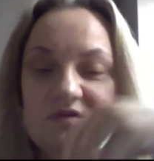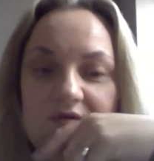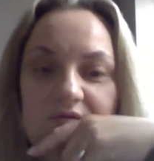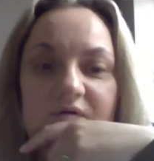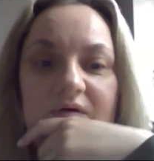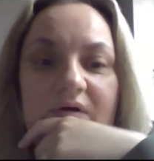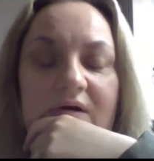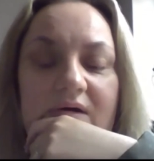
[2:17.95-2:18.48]

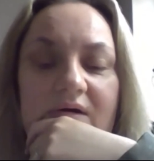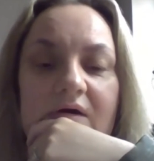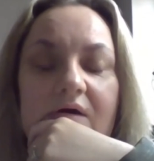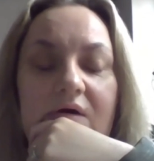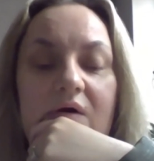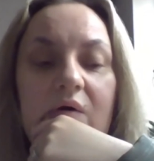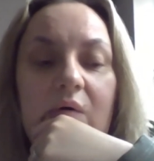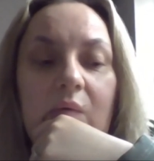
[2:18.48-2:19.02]
So
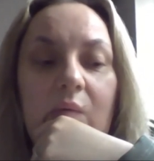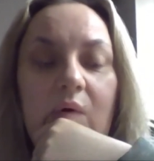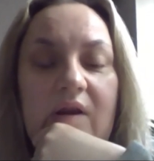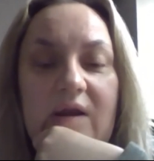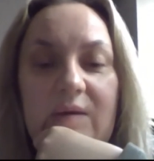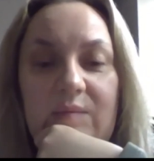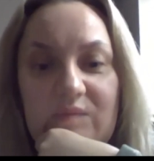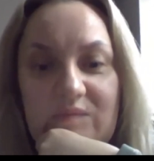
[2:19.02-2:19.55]

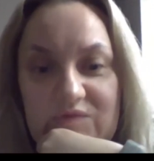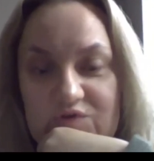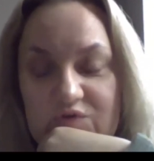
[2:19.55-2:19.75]
what I'm